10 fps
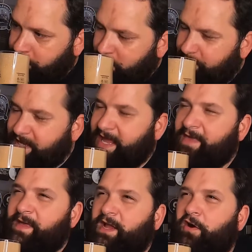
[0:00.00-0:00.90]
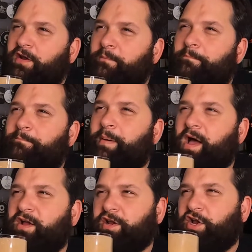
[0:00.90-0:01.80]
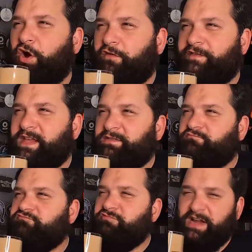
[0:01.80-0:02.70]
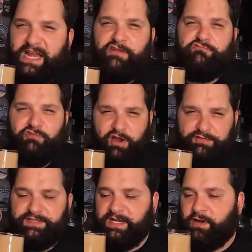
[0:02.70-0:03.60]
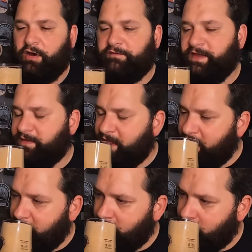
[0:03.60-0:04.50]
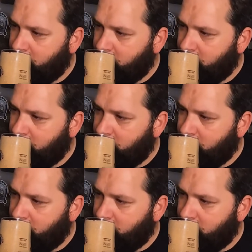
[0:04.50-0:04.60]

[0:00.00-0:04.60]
but you're getting that kind of burnt coffee, really roasted coffee in here.